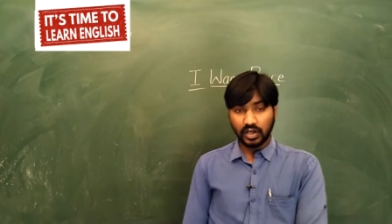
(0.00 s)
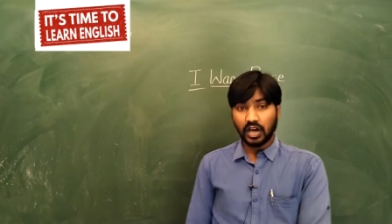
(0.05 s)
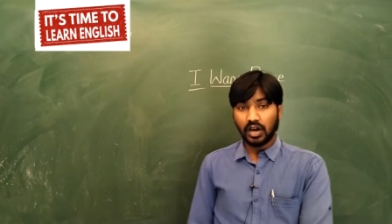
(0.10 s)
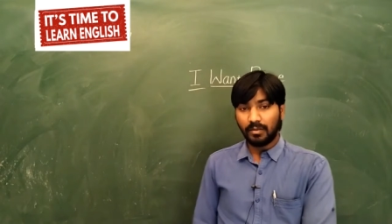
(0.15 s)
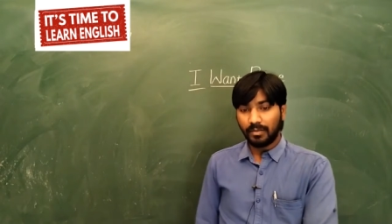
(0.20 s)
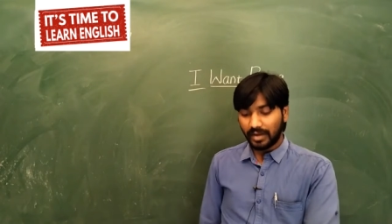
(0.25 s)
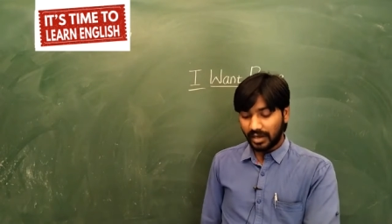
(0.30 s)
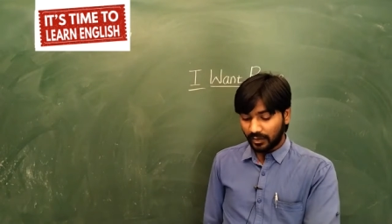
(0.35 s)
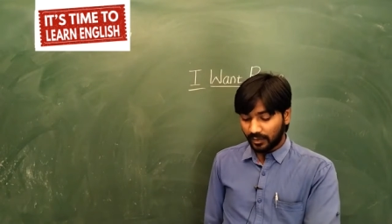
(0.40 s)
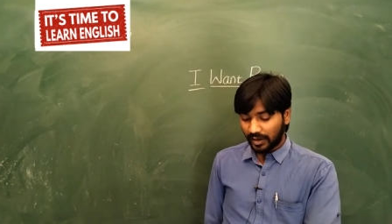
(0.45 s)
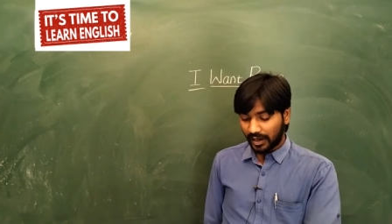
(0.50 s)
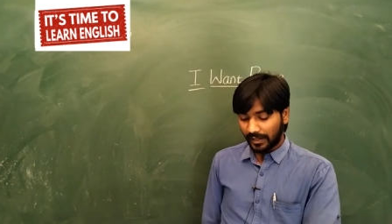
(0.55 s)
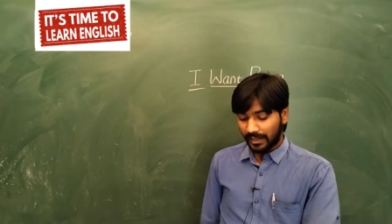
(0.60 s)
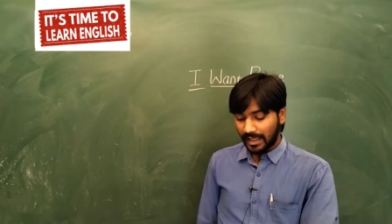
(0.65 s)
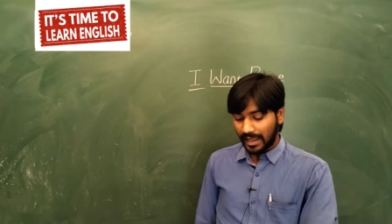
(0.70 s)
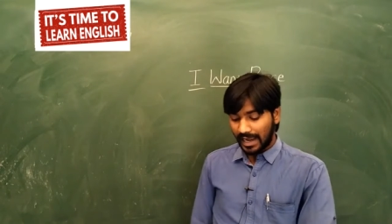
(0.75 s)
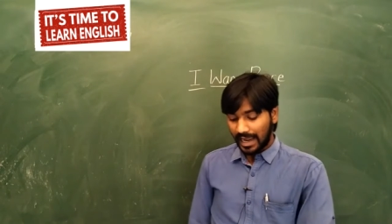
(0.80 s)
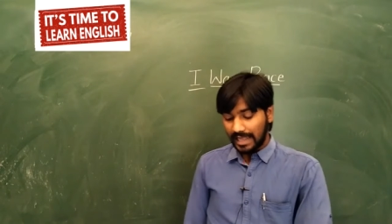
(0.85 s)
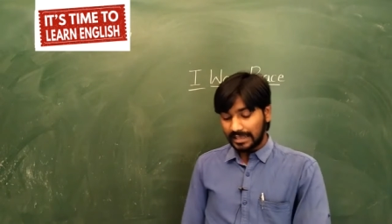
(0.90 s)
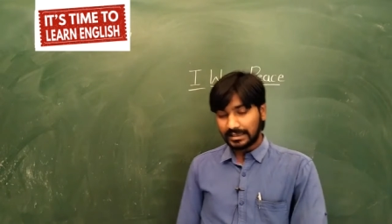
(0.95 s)
How many were
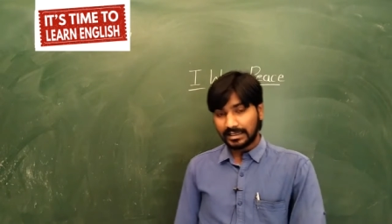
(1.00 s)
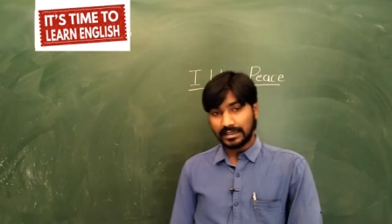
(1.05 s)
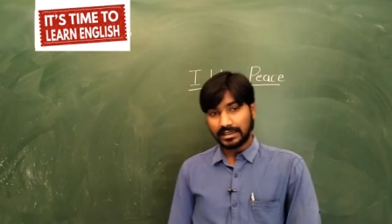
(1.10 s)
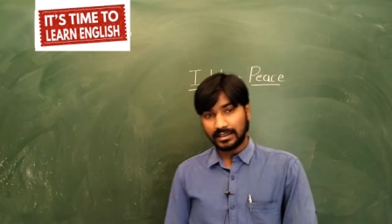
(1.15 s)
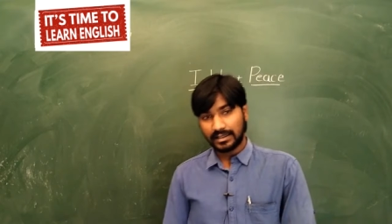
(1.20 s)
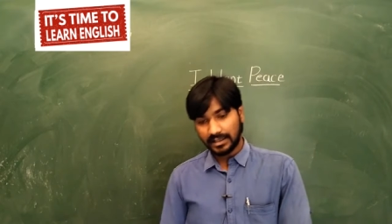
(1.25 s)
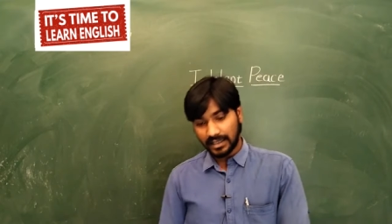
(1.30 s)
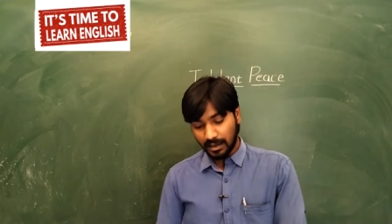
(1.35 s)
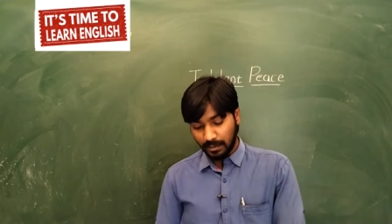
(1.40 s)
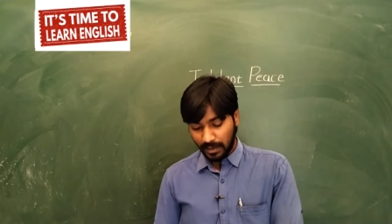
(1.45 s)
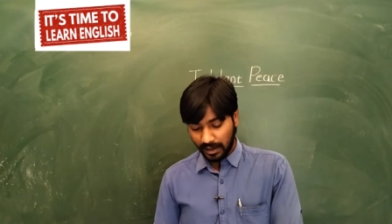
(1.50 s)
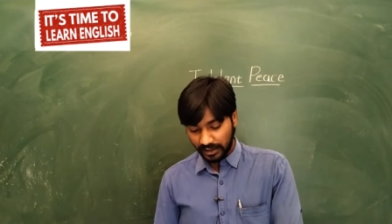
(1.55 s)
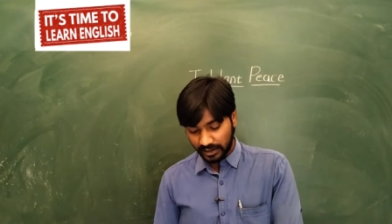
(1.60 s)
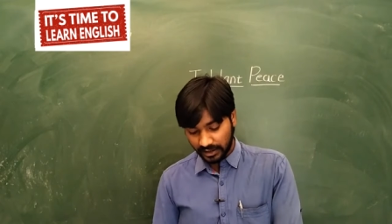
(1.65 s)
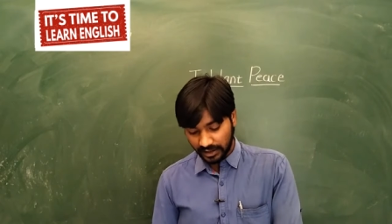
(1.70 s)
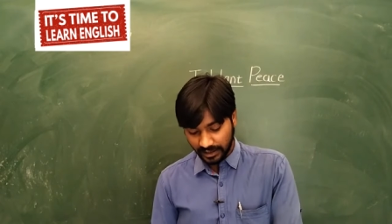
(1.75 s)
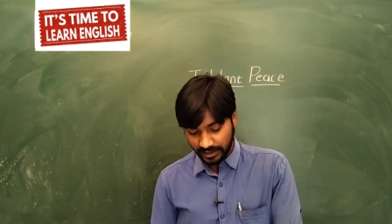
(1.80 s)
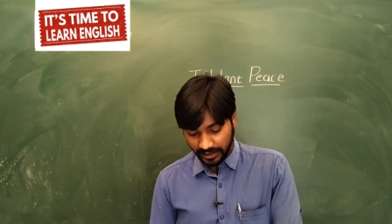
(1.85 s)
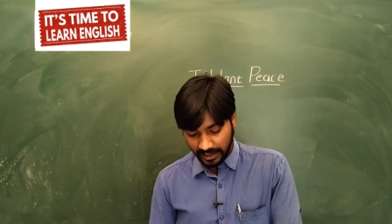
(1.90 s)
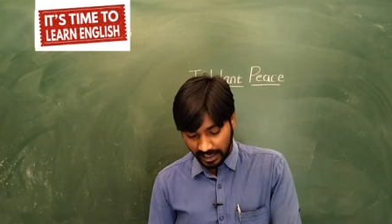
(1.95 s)
there lessons they
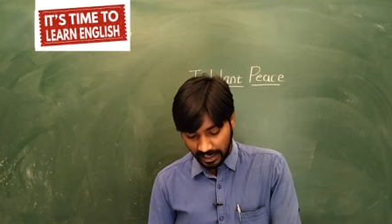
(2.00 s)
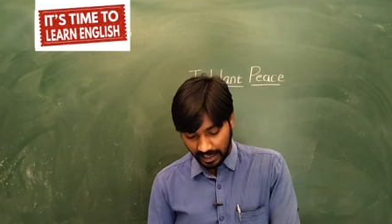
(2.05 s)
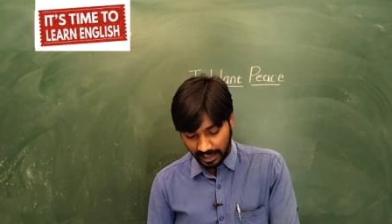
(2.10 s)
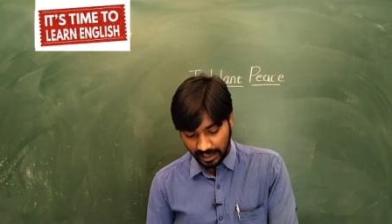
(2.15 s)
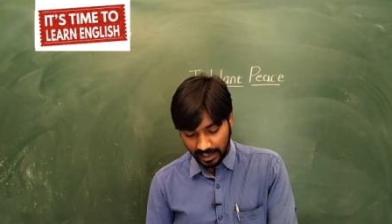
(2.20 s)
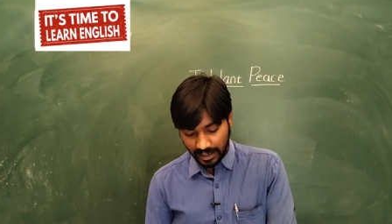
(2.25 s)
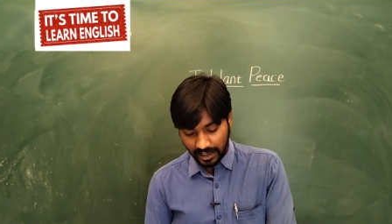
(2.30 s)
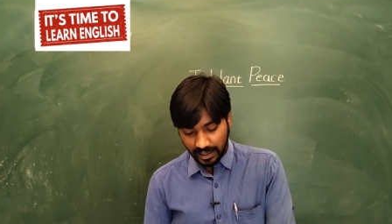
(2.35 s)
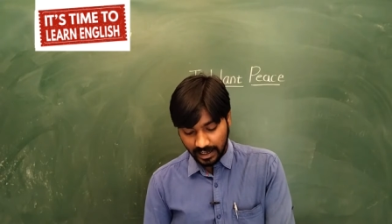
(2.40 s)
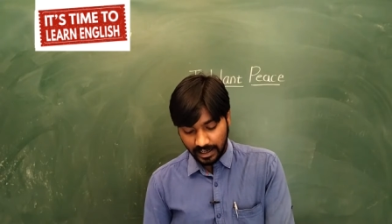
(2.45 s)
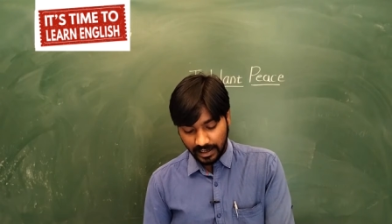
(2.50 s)
mentioned there?